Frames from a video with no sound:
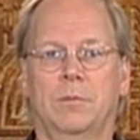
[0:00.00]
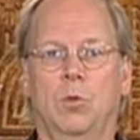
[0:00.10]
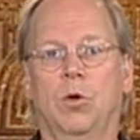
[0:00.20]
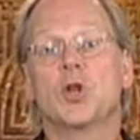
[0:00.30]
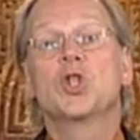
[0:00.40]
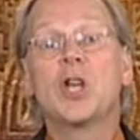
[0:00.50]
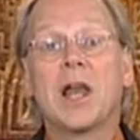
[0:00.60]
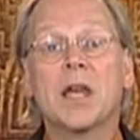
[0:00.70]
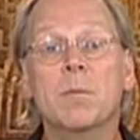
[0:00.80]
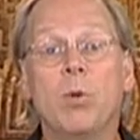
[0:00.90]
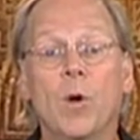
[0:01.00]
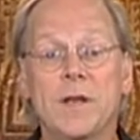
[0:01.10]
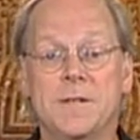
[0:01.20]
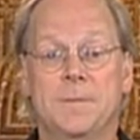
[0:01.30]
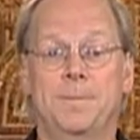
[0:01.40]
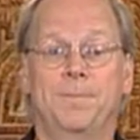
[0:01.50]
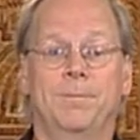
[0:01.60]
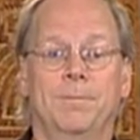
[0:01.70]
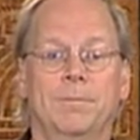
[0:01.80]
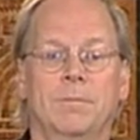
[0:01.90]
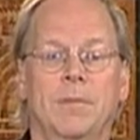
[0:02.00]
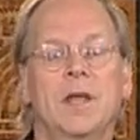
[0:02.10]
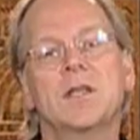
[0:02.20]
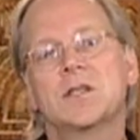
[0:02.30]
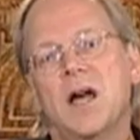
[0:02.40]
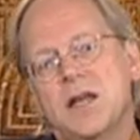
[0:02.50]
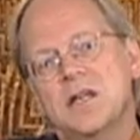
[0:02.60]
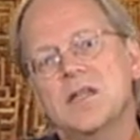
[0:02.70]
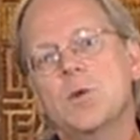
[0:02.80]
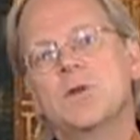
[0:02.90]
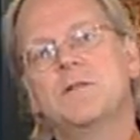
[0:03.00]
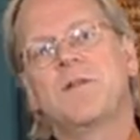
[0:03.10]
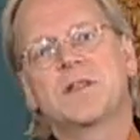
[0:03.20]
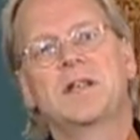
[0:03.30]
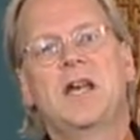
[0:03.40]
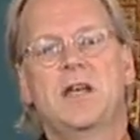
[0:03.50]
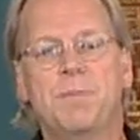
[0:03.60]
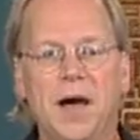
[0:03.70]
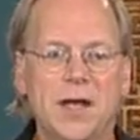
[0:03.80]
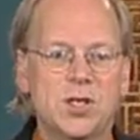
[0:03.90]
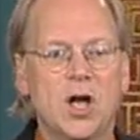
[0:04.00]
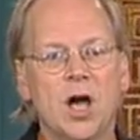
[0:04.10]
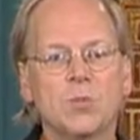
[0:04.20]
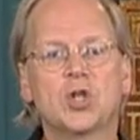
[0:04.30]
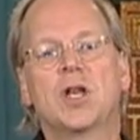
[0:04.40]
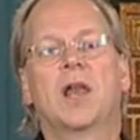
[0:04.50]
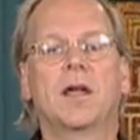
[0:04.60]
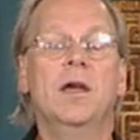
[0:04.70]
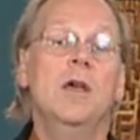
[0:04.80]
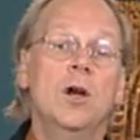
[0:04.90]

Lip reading: or a Schelling point. It's an idea that was investigated by Tom Schelling,